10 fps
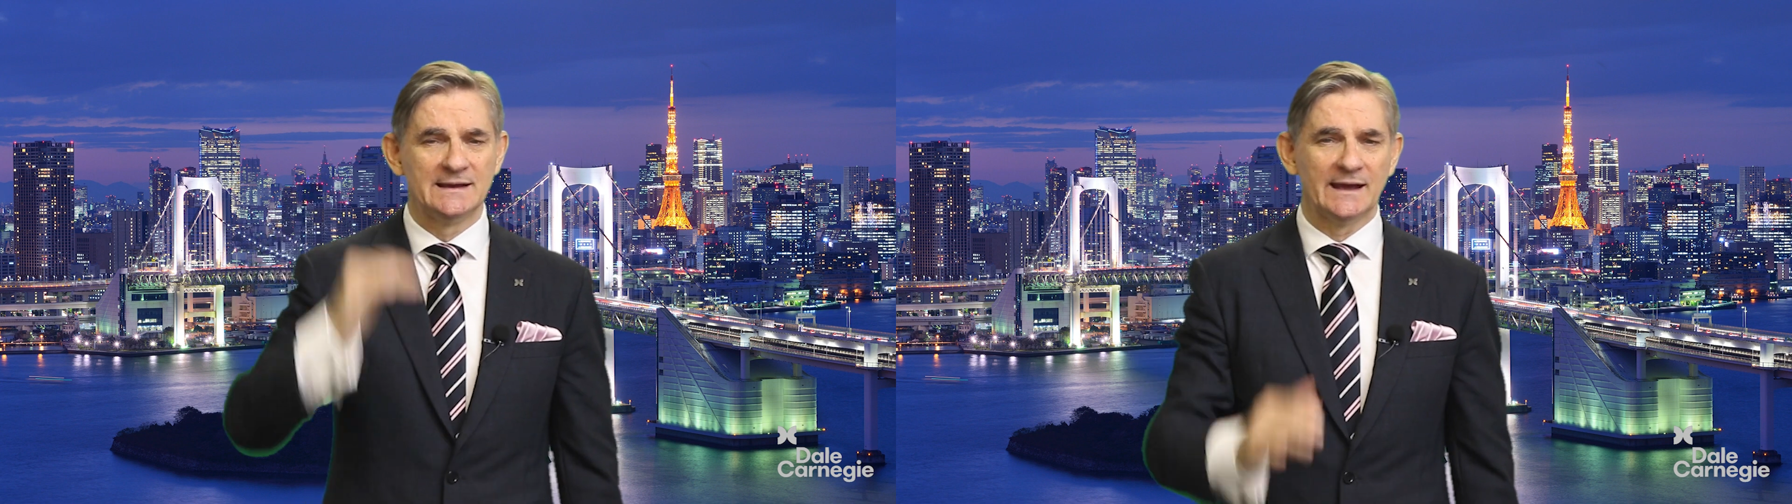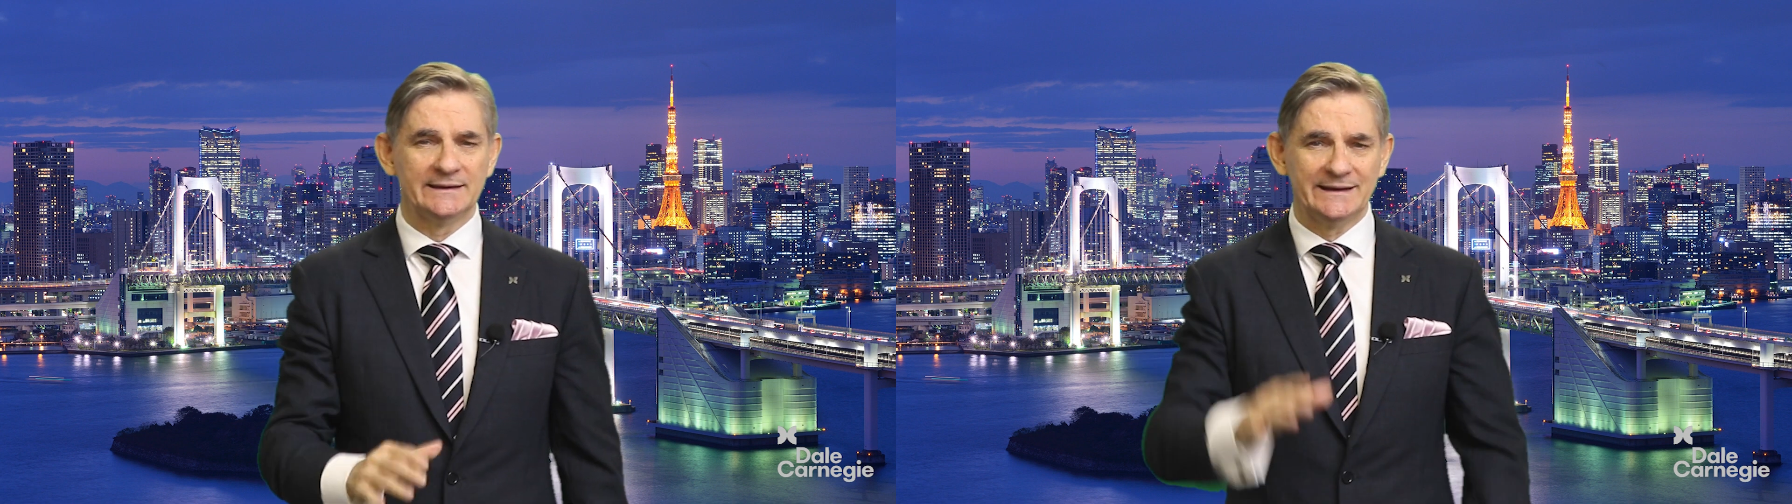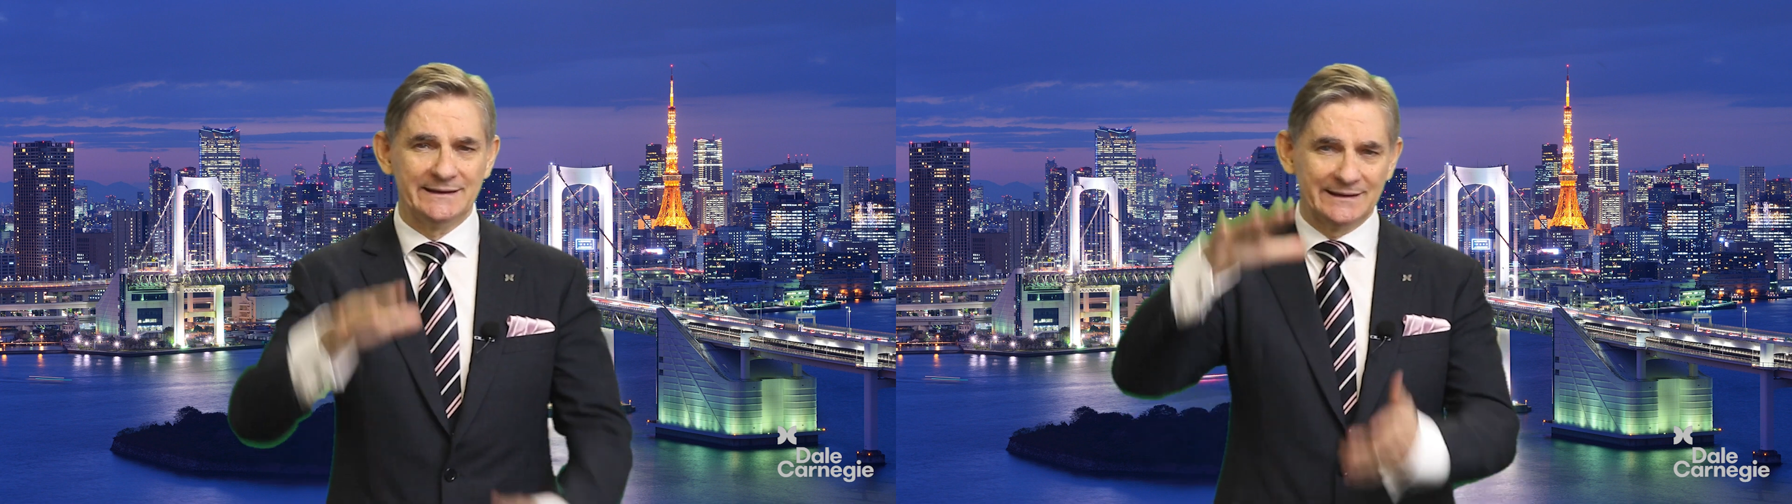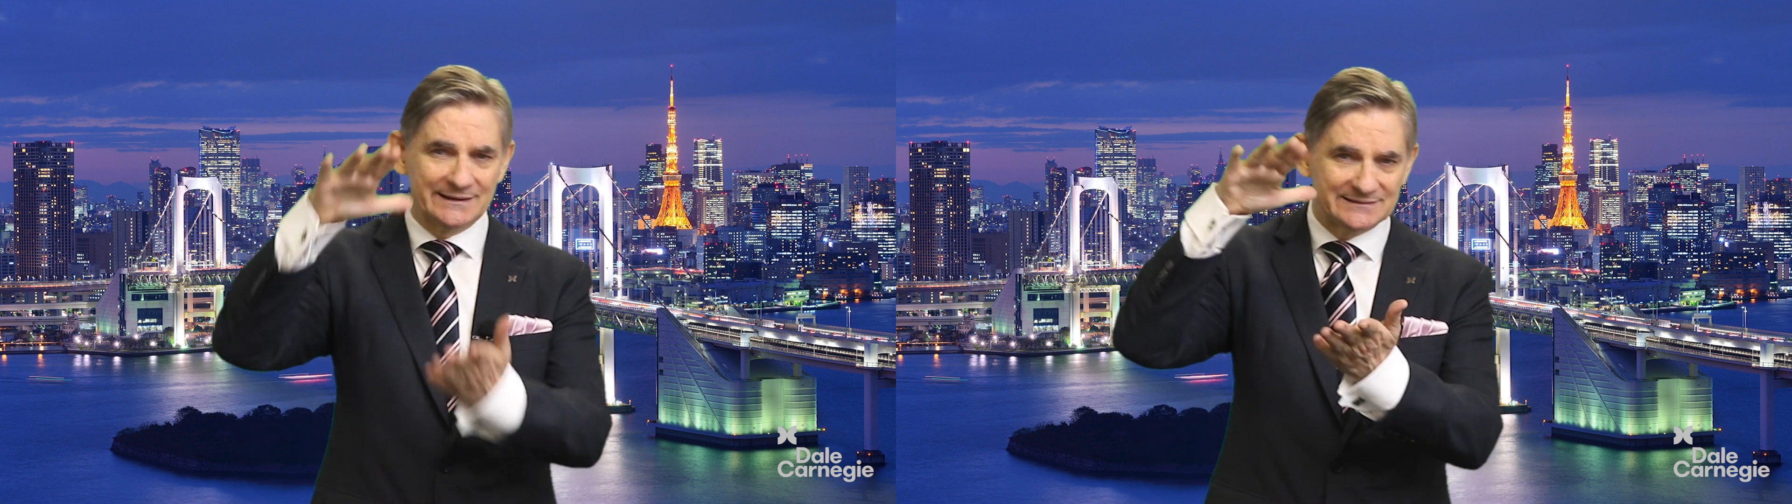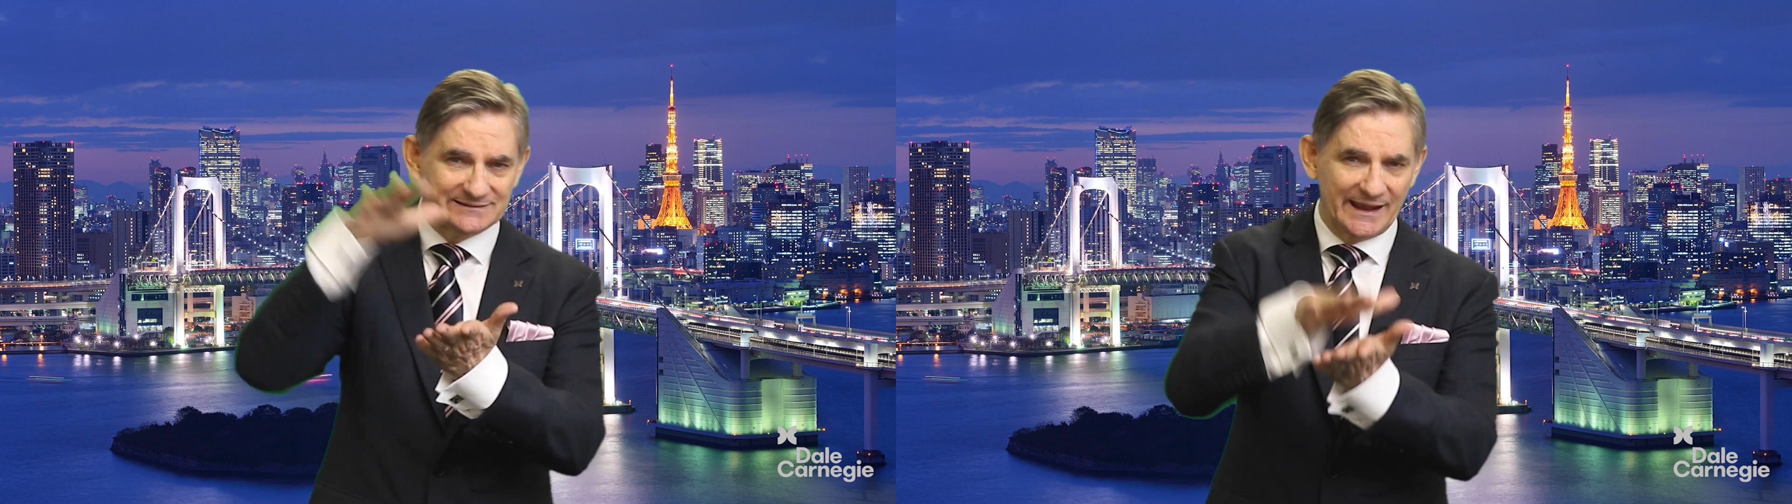and needed to
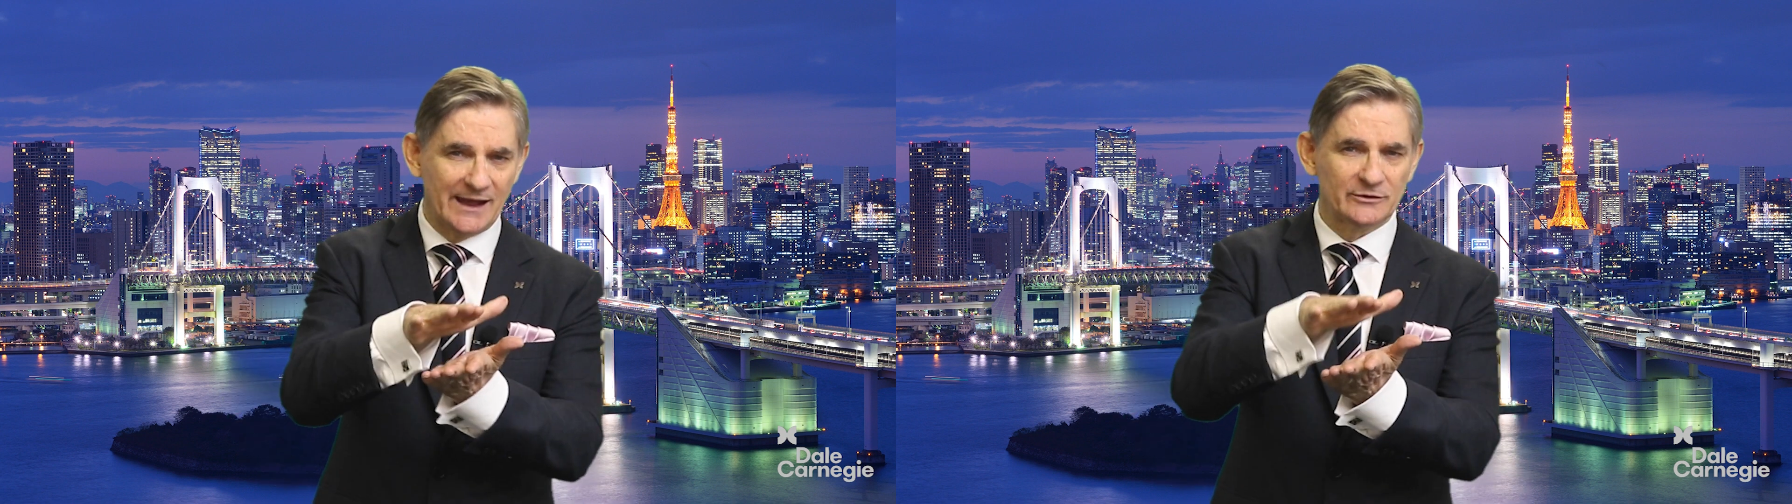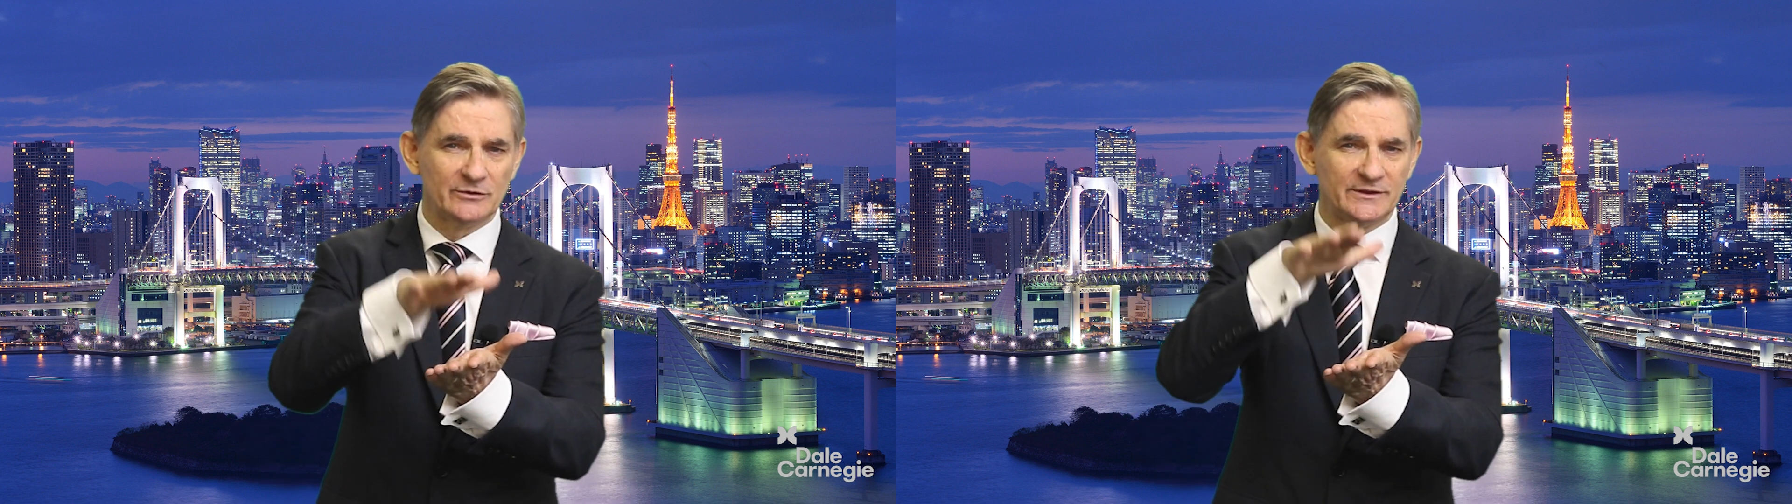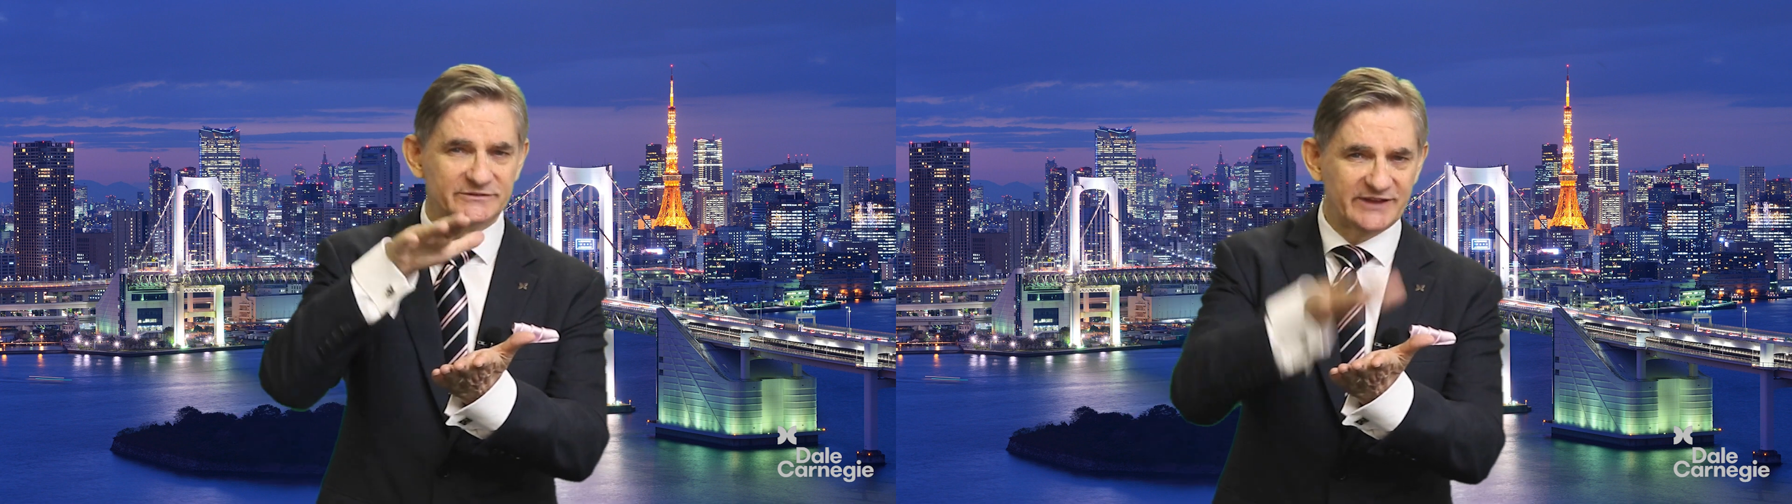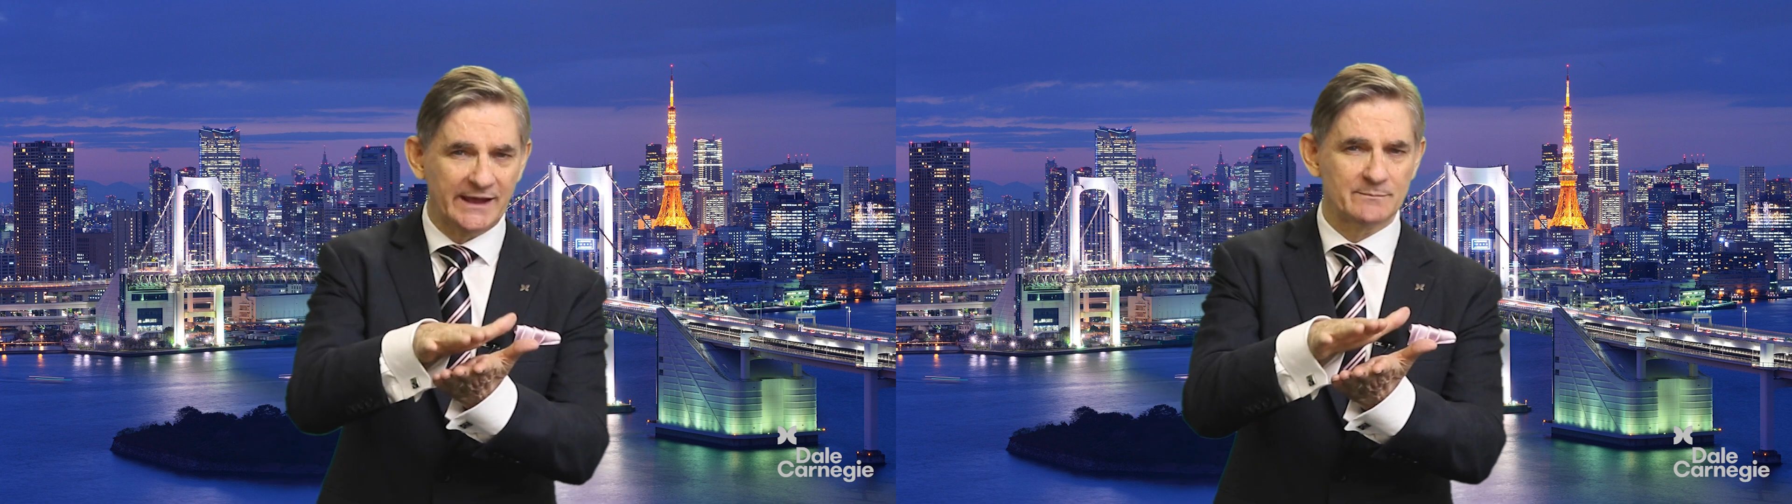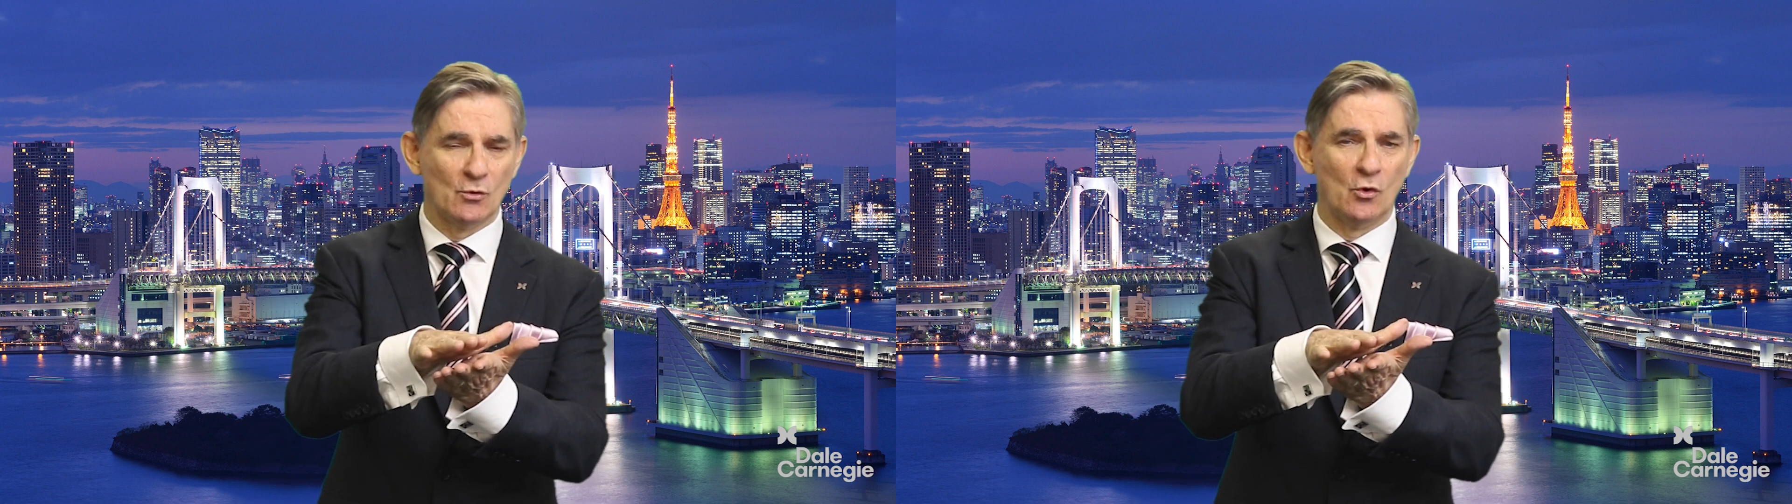get down on the
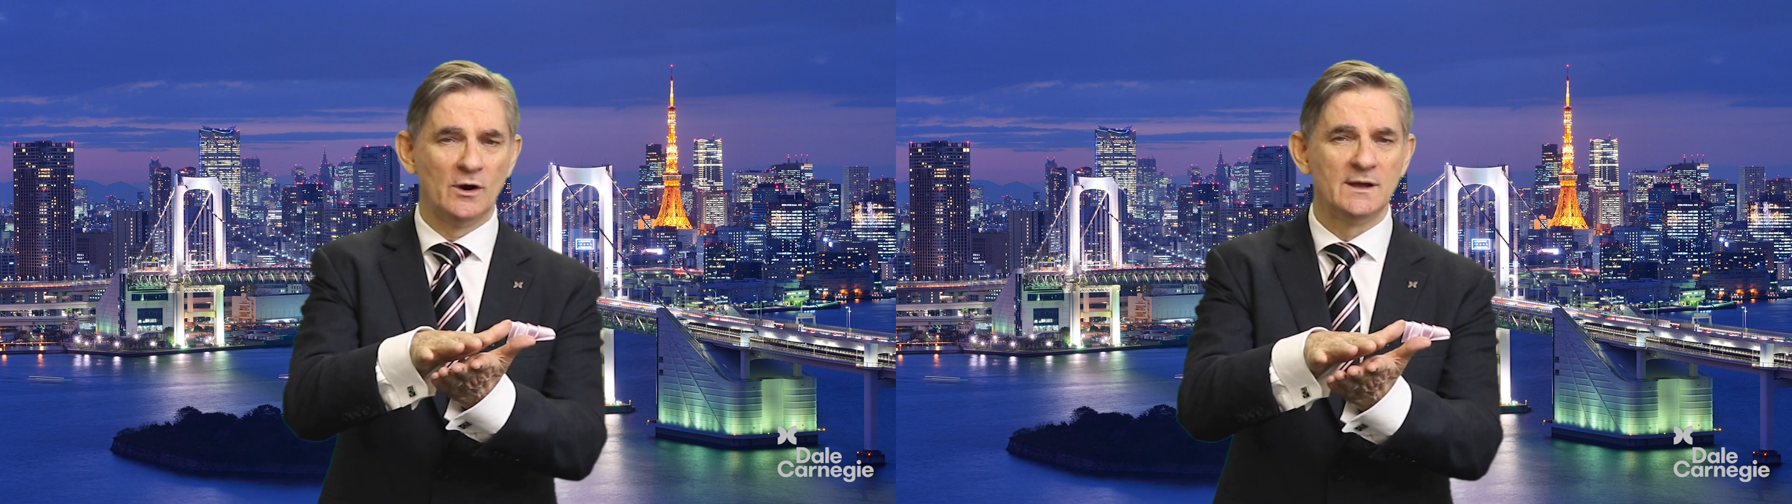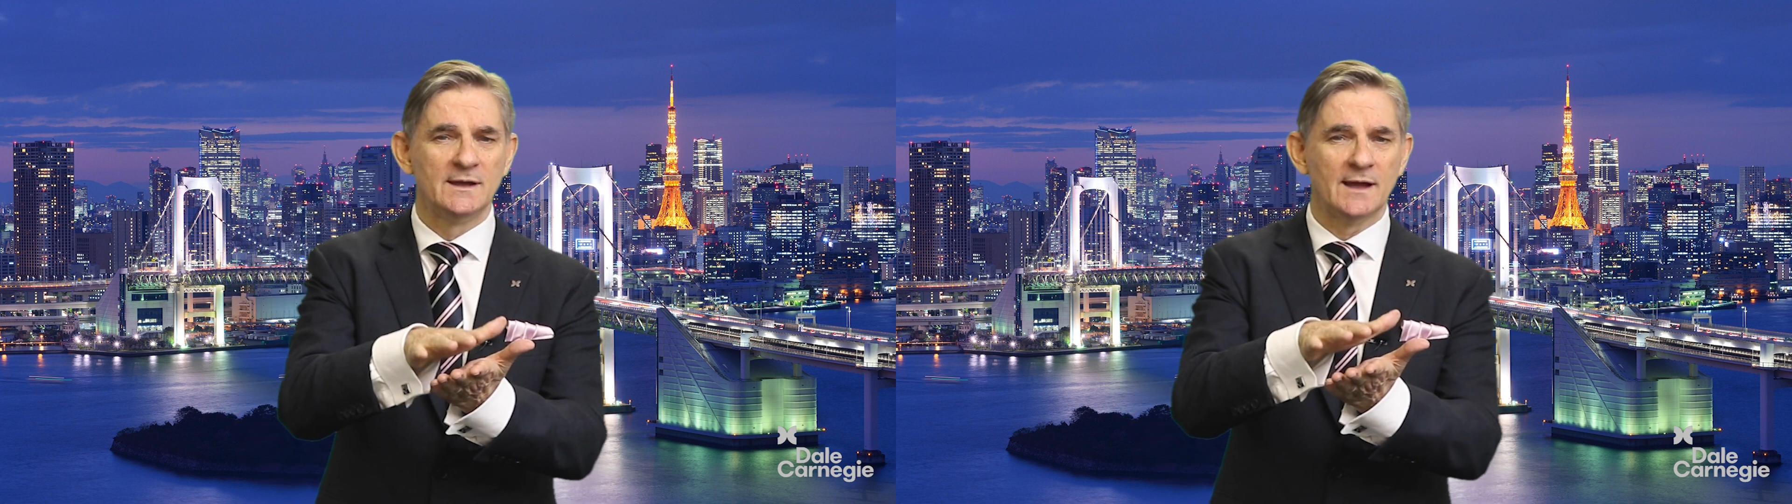deck more